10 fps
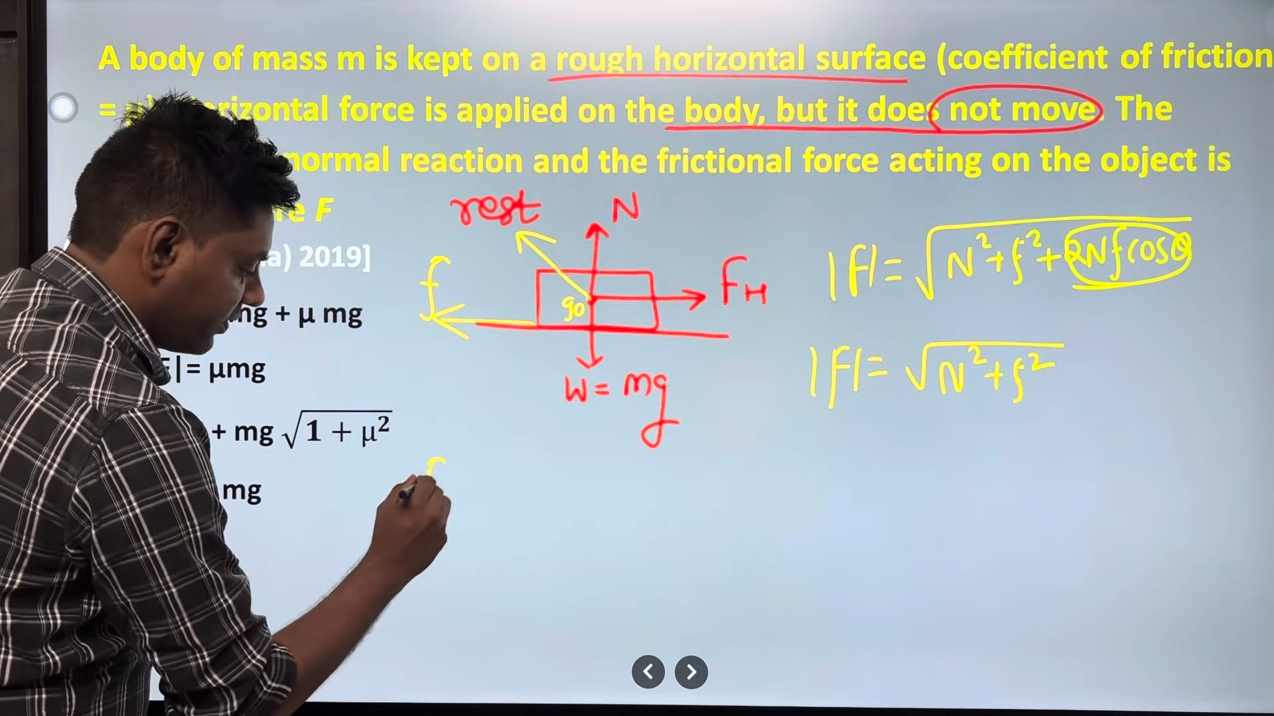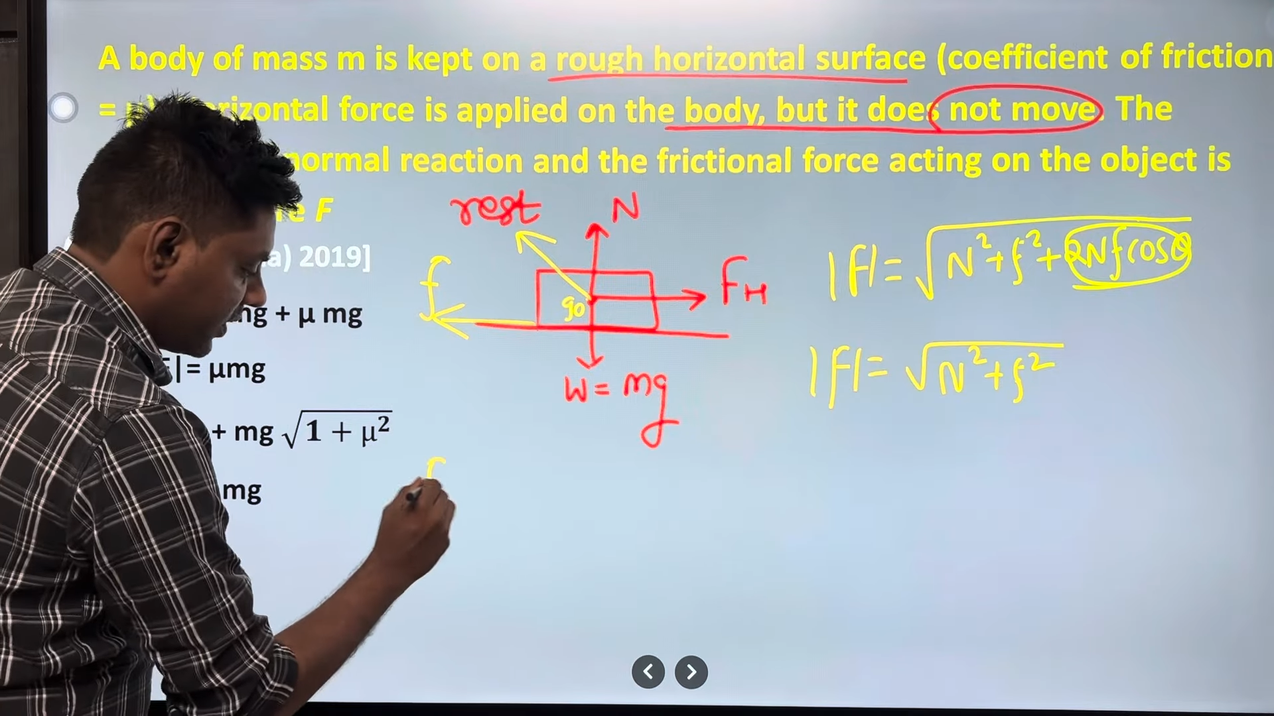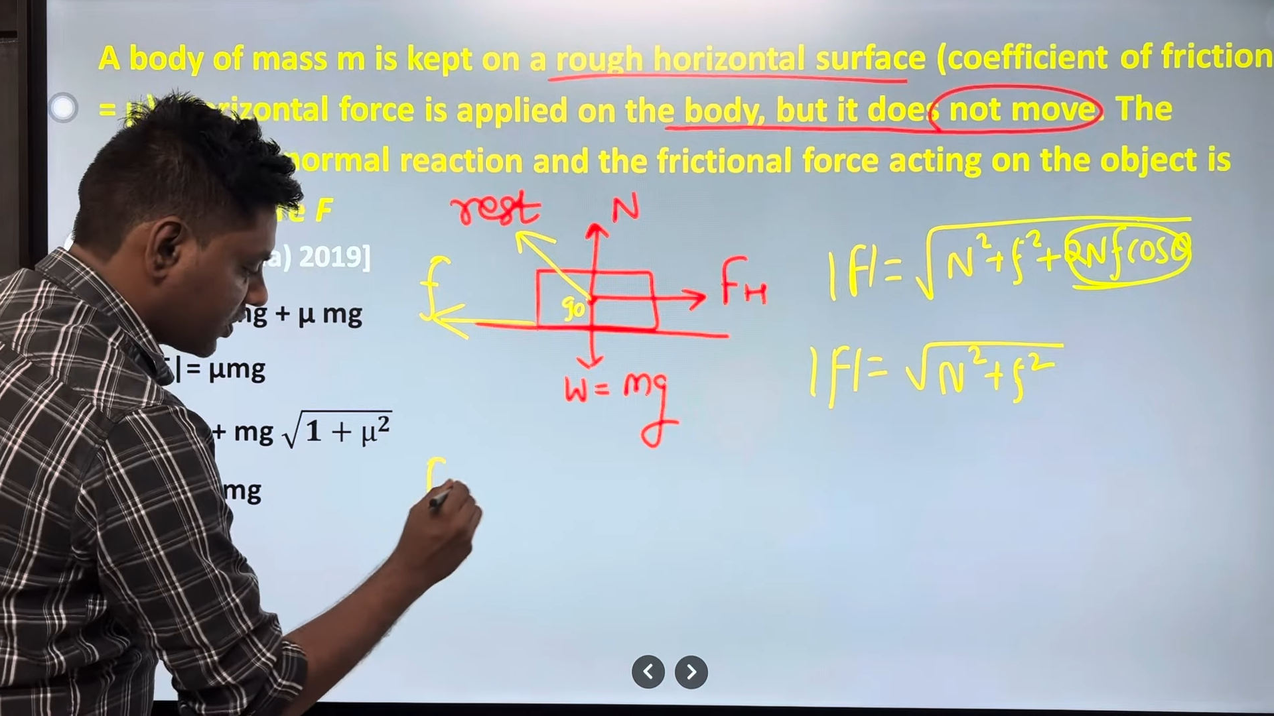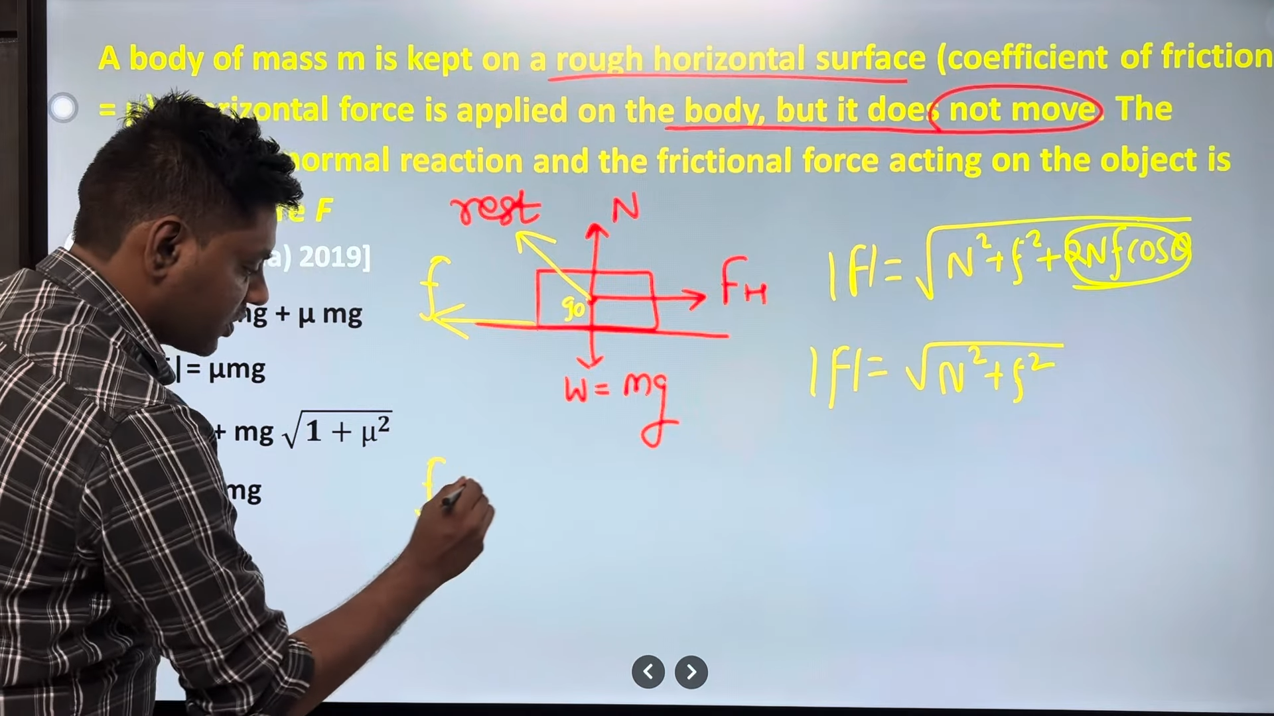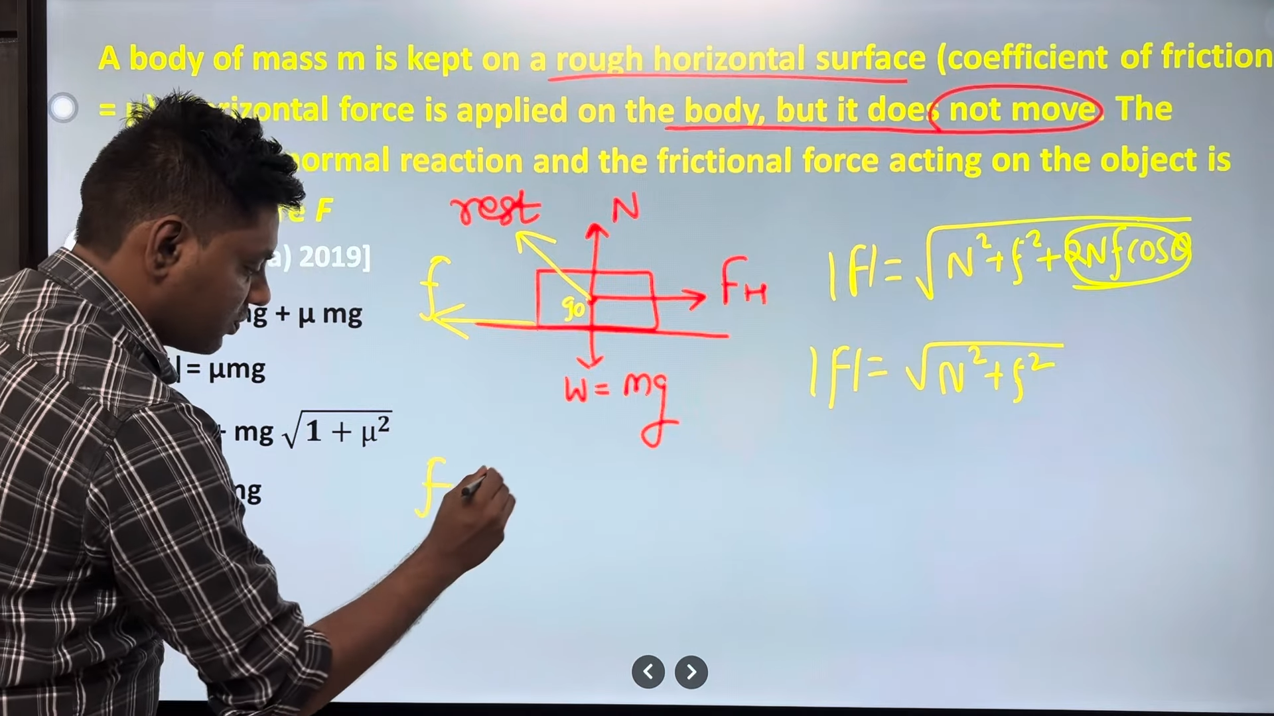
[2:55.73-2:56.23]

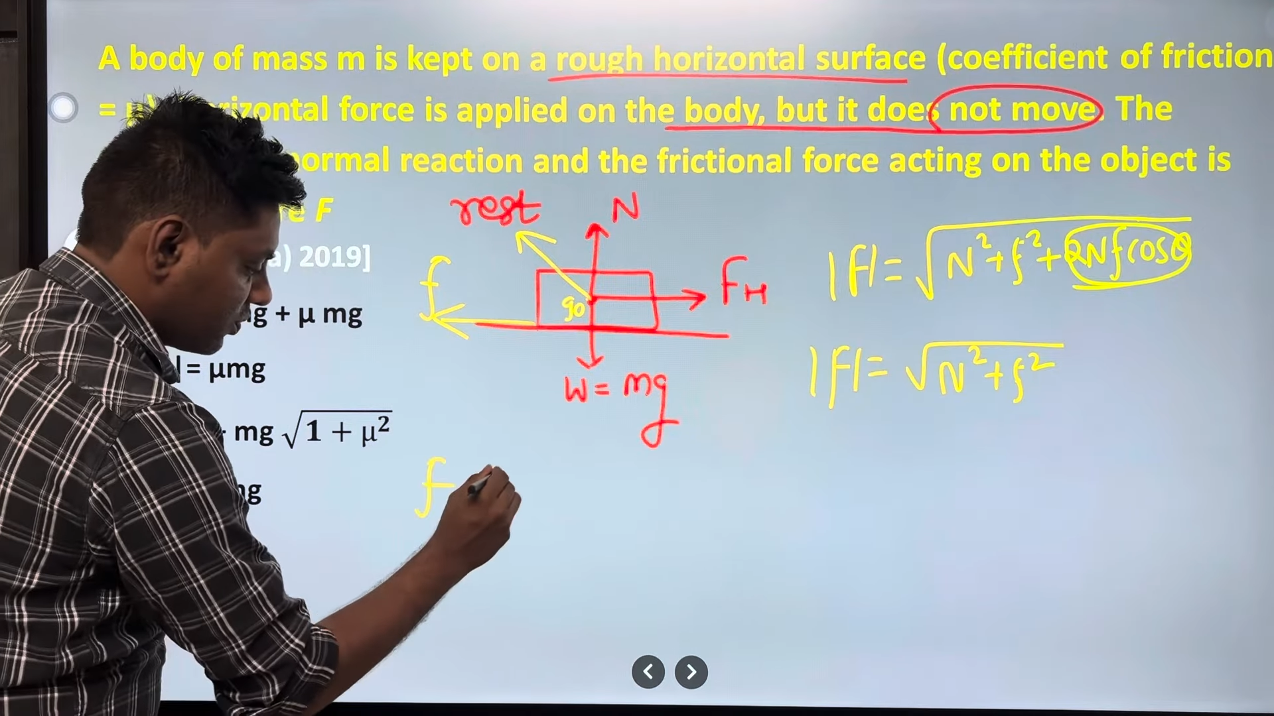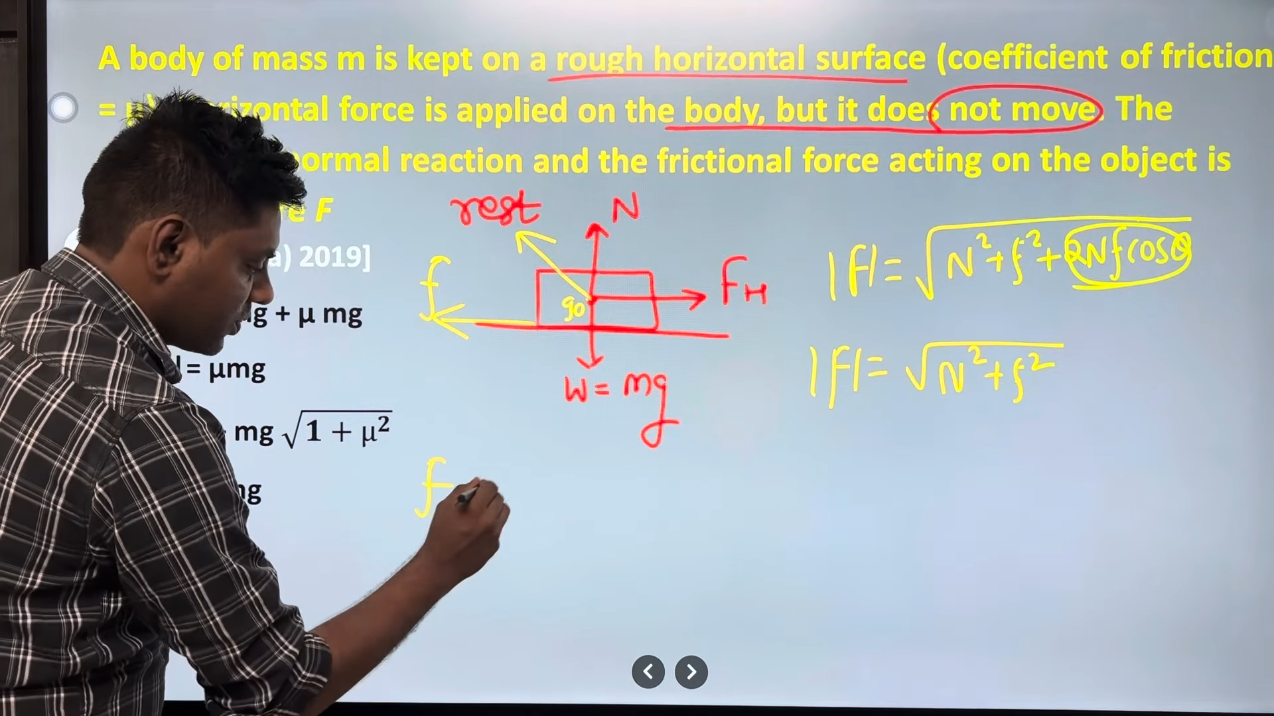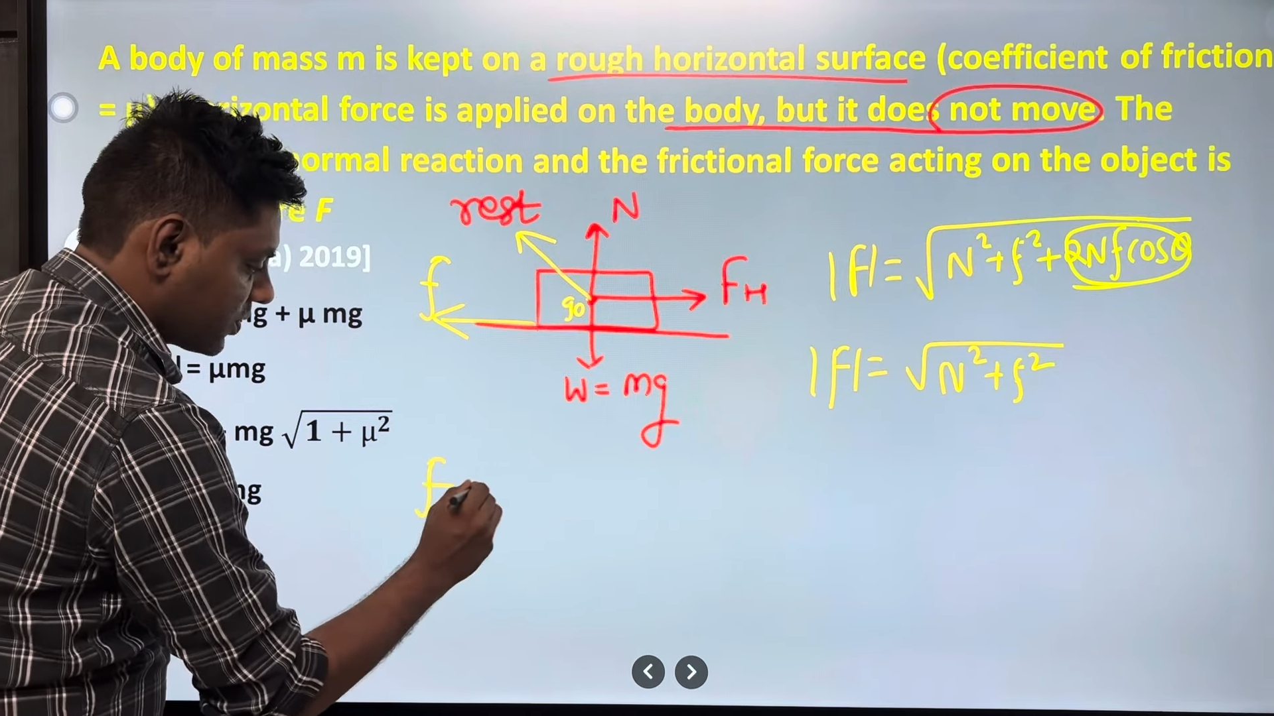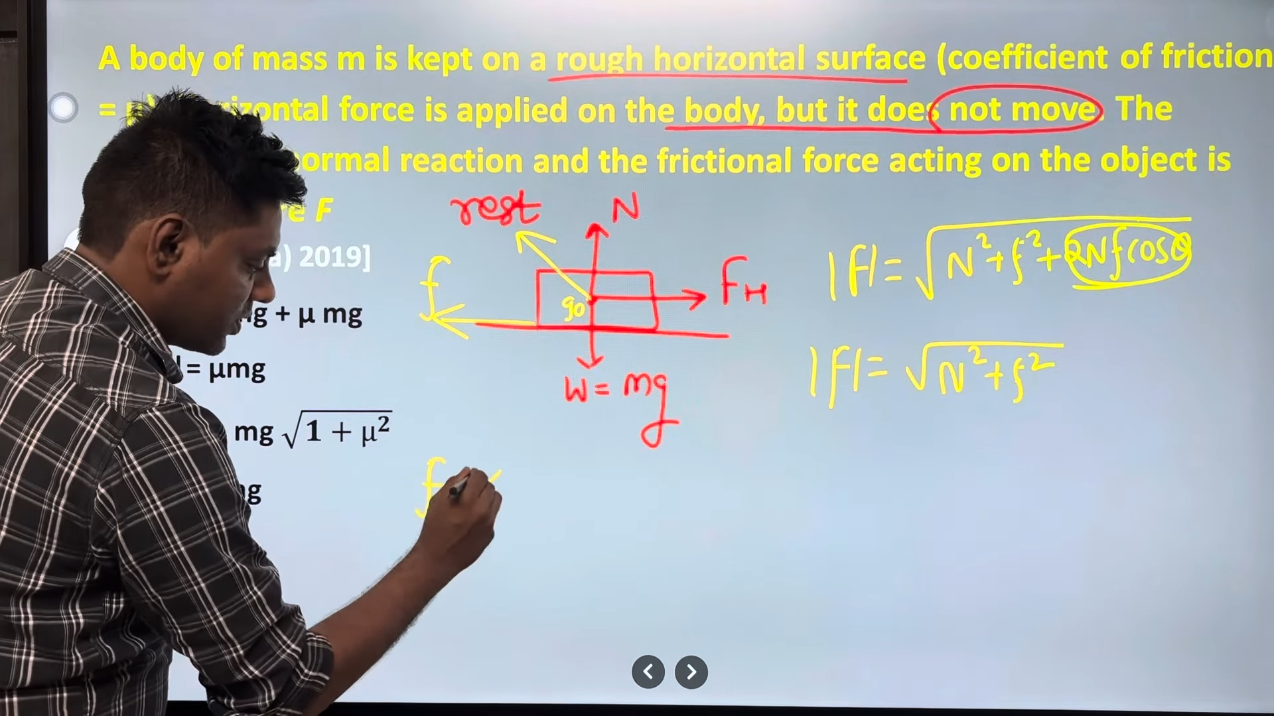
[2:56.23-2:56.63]
frictional force